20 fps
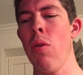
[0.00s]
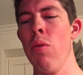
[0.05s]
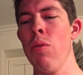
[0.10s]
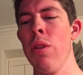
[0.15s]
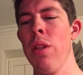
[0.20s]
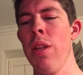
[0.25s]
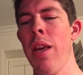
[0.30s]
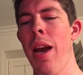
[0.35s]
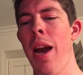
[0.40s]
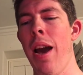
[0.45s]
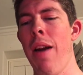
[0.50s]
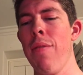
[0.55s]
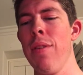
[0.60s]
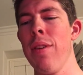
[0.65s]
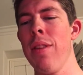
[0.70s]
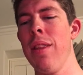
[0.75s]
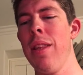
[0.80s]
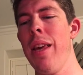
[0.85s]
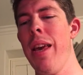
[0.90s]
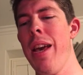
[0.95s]
only
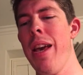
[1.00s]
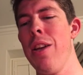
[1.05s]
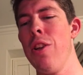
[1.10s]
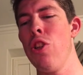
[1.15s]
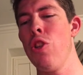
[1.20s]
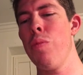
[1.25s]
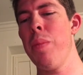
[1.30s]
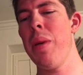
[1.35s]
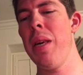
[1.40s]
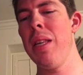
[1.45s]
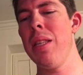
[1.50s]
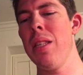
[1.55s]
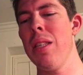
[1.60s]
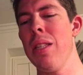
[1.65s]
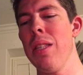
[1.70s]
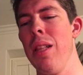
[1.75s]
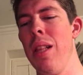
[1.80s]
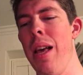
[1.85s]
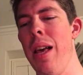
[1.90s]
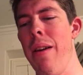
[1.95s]
having the edge
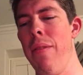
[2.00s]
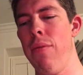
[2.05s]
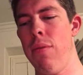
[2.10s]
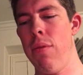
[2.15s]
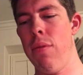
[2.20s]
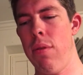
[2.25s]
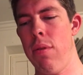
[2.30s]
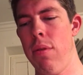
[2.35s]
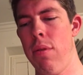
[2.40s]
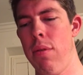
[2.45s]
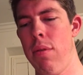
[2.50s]
pieces left.